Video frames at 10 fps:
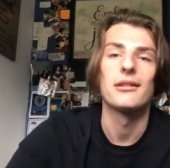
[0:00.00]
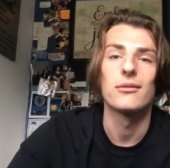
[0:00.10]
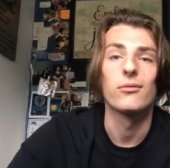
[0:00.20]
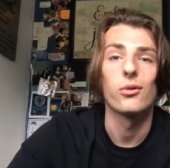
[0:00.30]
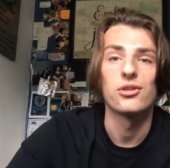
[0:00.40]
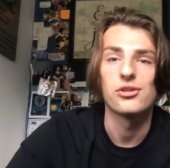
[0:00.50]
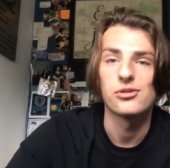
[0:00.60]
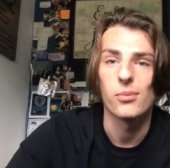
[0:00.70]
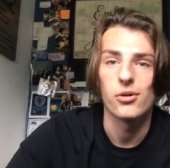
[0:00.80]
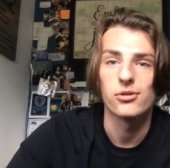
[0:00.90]
many different voices
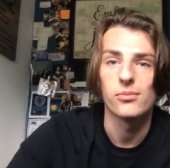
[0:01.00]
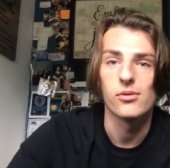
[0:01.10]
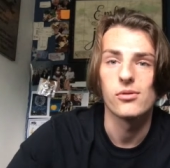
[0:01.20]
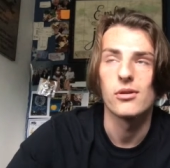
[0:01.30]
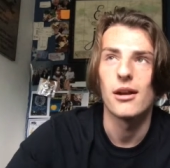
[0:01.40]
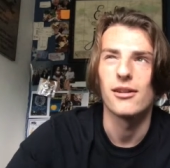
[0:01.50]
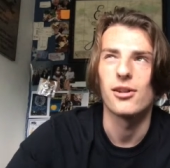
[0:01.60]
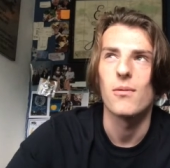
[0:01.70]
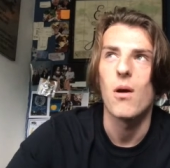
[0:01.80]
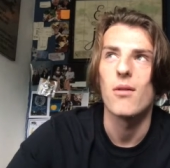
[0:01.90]
as possible,
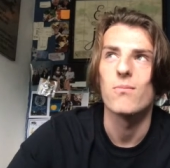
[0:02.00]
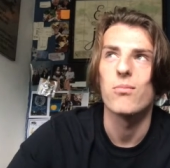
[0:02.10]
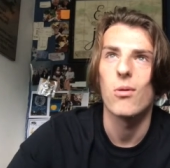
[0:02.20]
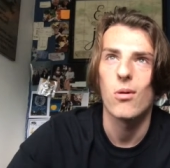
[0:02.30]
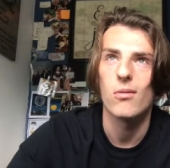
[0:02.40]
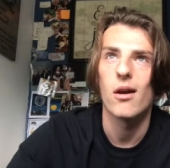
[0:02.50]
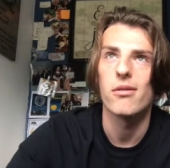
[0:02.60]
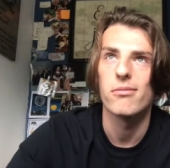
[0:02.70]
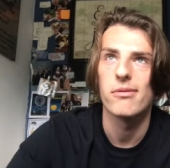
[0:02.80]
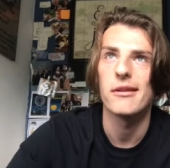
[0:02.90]
and I, I,
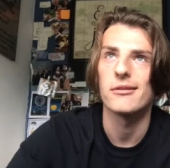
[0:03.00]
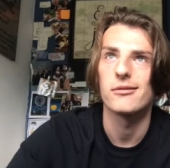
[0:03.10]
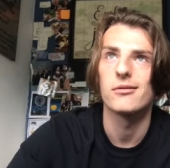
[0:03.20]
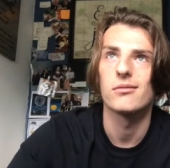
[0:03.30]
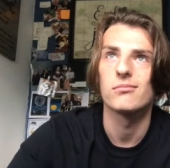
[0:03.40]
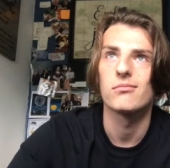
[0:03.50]
I think